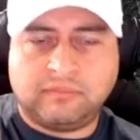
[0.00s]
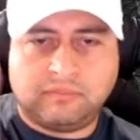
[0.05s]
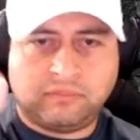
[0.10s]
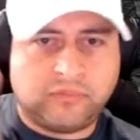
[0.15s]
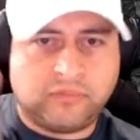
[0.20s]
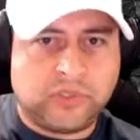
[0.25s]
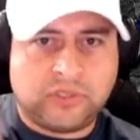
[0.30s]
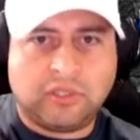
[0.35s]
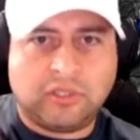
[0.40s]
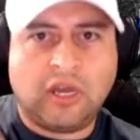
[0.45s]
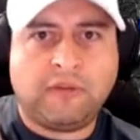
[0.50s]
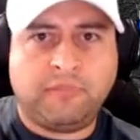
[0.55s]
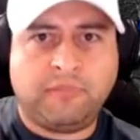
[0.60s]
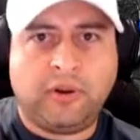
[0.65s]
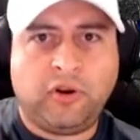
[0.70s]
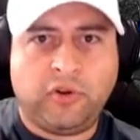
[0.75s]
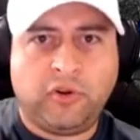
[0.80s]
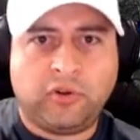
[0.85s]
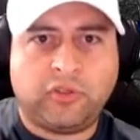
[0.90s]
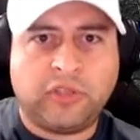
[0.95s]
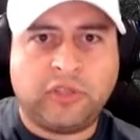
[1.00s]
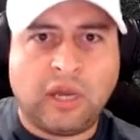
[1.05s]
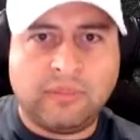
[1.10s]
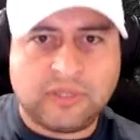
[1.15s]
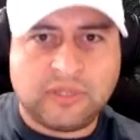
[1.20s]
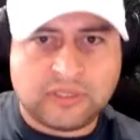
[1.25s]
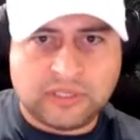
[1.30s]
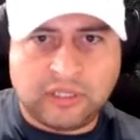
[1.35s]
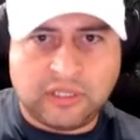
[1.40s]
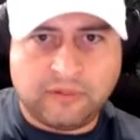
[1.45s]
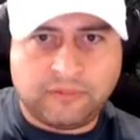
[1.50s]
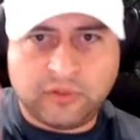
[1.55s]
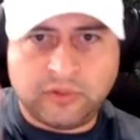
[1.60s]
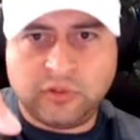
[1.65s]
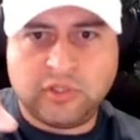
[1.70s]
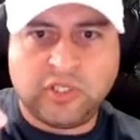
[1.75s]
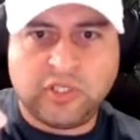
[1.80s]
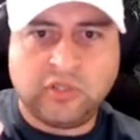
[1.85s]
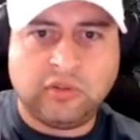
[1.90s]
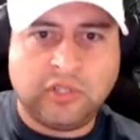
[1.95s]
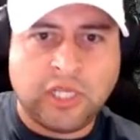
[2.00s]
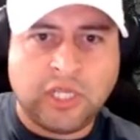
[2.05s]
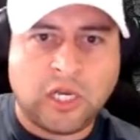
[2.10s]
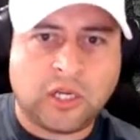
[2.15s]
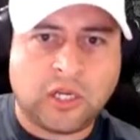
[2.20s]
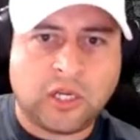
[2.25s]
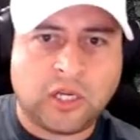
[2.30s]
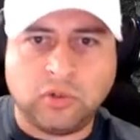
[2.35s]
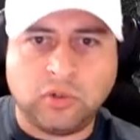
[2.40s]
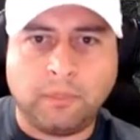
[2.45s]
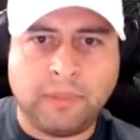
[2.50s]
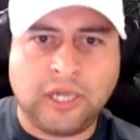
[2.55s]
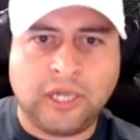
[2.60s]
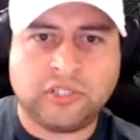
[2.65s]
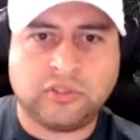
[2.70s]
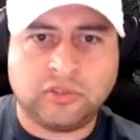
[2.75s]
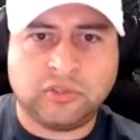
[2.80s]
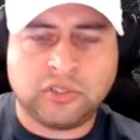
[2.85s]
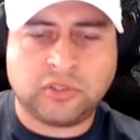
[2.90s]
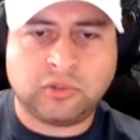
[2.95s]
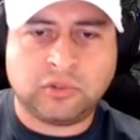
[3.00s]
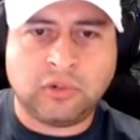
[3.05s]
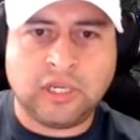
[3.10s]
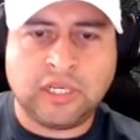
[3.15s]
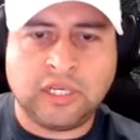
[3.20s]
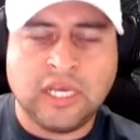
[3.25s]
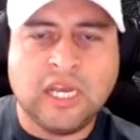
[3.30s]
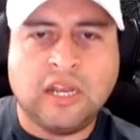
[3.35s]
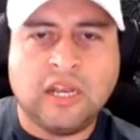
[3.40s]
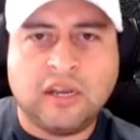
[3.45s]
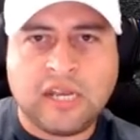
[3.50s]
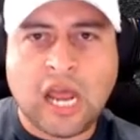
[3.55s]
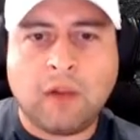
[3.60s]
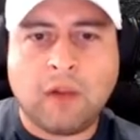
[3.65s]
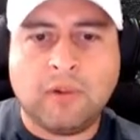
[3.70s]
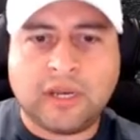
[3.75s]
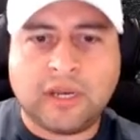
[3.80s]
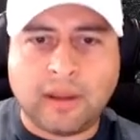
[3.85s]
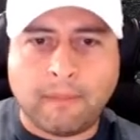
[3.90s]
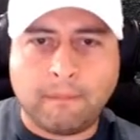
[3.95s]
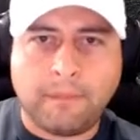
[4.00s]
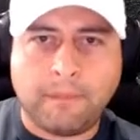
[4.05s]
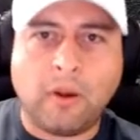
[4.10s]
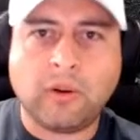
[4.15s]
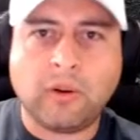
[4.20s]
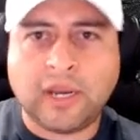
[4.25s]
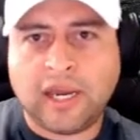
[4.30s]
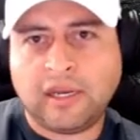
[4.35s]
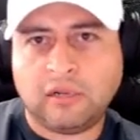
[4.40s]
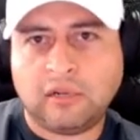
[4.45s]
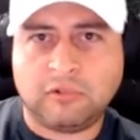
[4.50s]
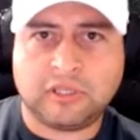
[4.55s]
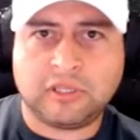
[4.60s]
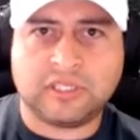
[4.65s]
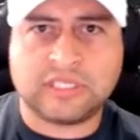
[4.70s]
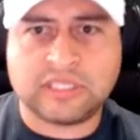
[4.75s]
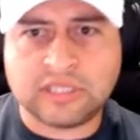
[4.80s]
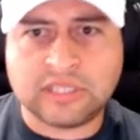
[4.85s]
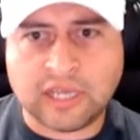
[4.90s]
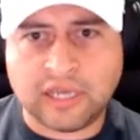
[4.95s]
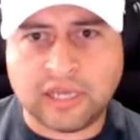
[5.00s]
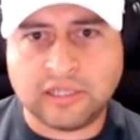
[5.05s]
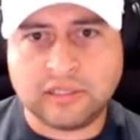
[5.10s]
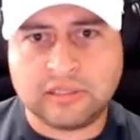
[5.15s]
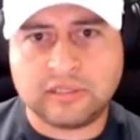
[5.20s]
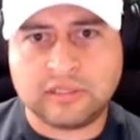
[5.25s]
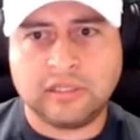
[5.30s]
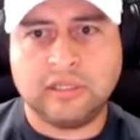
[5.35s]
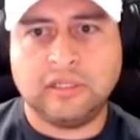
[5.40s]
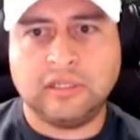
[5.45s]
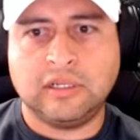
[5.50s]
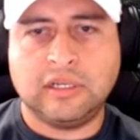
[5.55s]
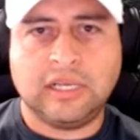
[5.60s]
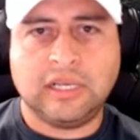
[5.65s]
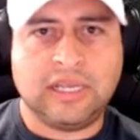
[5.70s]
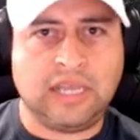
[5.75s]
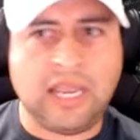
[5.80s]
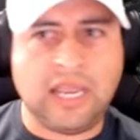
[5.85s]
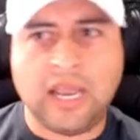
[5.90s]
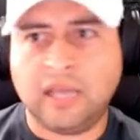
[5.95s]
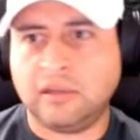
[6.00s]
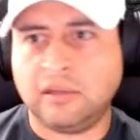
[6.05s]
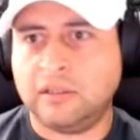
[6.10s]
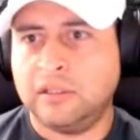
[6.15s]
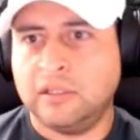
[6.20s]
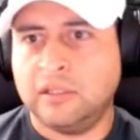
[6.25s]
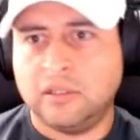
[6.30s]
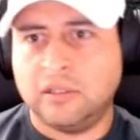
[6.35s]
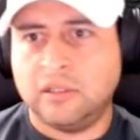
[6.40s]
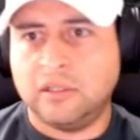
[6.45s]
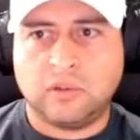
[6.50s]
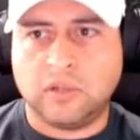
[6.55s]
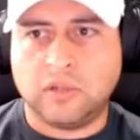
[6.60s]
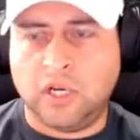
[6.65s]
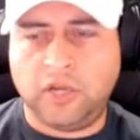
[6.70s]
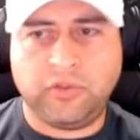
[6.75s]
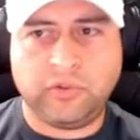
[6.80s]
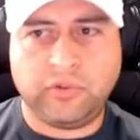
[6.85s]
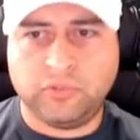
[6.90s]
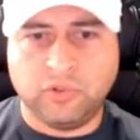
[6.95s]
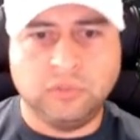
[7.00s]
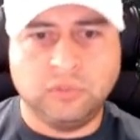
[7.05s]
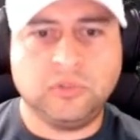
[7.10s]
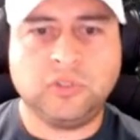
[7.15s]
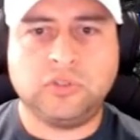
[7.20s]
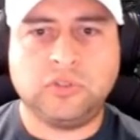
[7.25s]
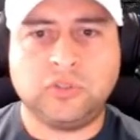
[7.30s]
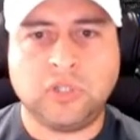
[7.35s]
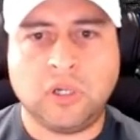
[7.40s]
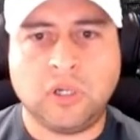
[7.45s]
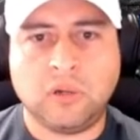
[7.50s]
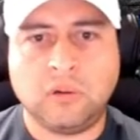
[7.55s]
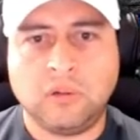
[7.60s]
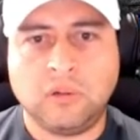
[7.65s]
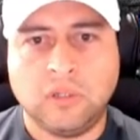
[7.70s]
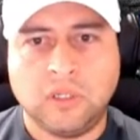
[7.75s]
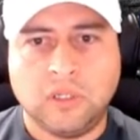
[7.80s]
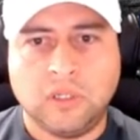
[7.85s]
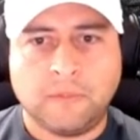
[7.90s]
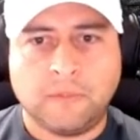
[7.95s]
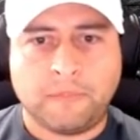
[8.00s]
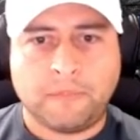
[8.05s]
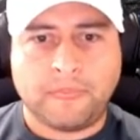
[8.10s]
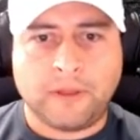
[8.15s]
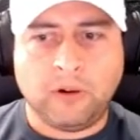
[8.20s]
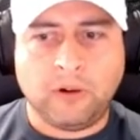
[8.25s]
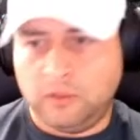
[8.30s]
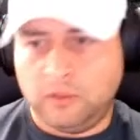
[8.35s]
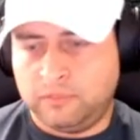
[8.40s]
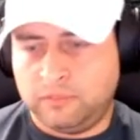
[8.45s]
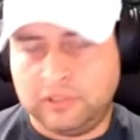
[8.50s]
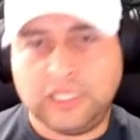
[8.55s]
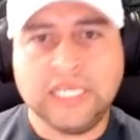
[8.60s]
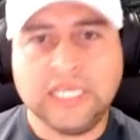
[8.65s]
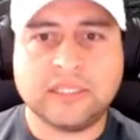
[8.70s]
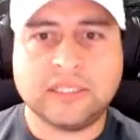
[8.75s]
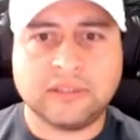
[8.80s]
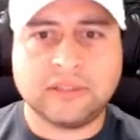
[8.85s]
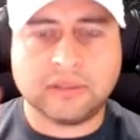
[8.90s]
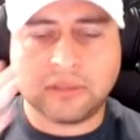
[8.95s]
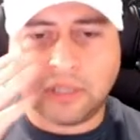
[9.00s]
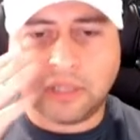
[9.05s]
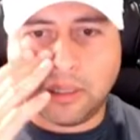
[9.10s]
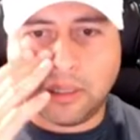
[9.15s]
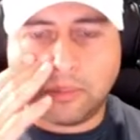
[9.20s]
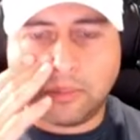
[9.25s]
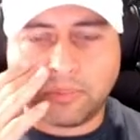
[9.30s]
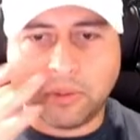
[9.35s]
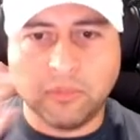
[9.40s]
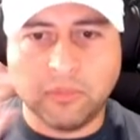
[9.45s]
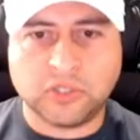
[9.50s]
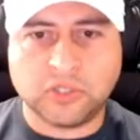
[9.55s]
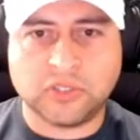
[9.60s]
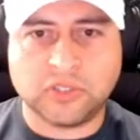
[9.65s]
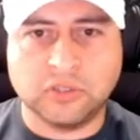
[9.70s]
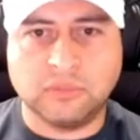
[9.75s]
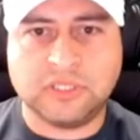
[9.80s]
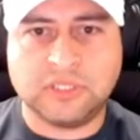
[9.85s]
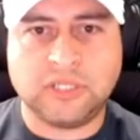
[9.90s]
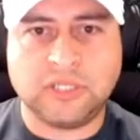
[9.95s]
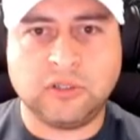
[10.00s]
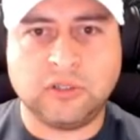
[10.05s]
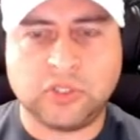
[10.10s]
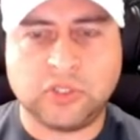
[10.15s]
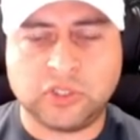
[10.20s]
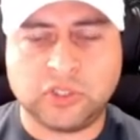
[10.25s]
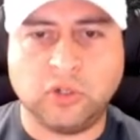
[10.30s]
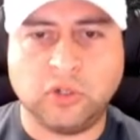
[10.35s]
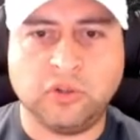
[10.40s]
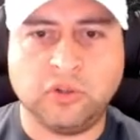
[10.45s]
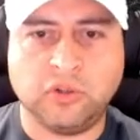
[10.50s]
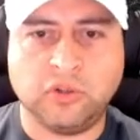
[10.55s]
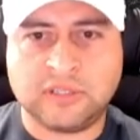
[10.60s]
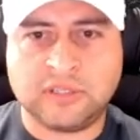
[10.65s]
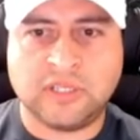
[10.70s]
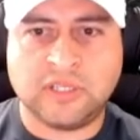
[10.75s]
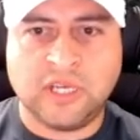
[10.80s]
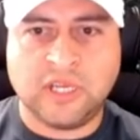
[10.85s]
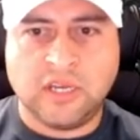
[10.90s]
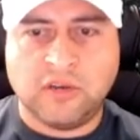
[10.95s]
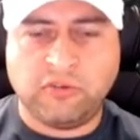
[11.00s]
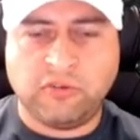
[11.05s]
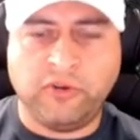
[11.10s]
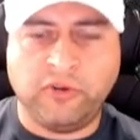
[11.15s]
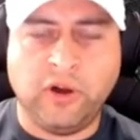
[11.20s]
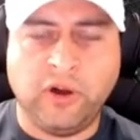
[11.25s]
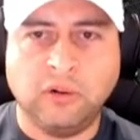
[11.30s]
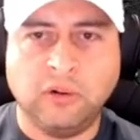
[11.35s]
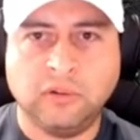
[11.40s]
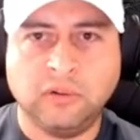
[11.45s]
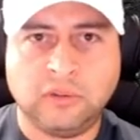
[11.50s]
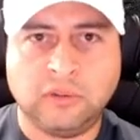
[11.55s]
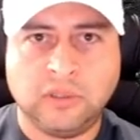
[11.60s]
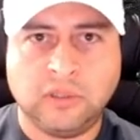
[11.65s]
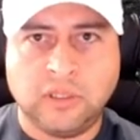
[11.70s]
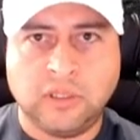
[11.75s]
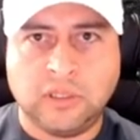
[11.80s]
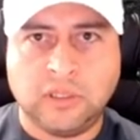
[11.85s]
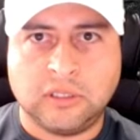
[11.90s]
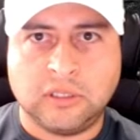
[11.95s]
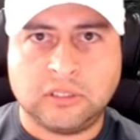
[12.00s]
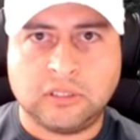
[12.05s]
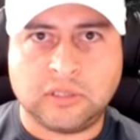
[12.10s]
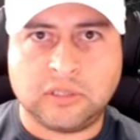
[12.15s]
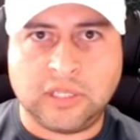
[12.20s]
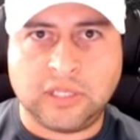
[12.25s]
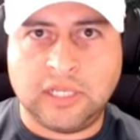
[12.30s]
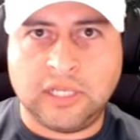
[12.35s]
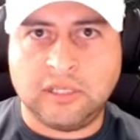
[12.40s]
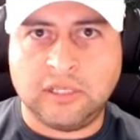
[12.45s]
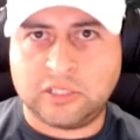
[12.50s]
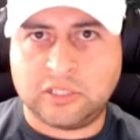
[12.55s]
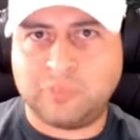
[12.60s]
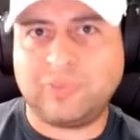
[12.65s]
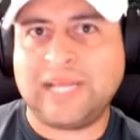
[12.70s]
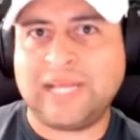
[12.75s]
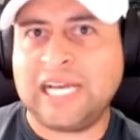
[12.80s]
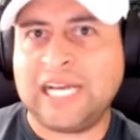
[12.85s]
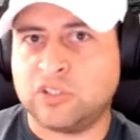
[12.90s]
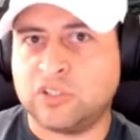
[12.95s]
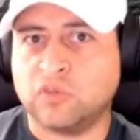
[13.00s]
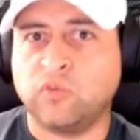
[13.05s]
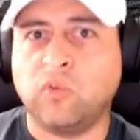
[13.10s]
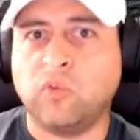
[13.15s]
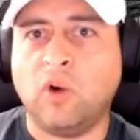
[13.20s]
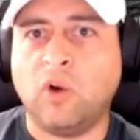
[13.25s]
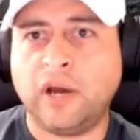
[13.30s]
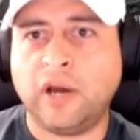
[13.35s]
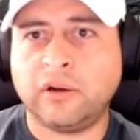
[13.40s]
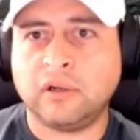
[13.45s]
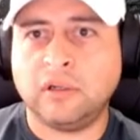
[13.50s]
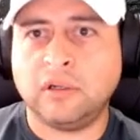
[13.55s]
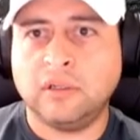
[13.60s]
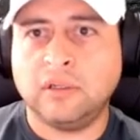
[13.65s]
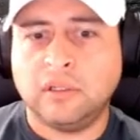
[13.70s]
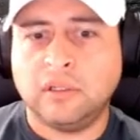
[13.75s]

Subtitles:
soft part of your thumb instead of using your nail because you would puncture the screen. Now we can poke at it with a stylus, and other rumors show, or leaked promotional material showed this phone in a splash of water.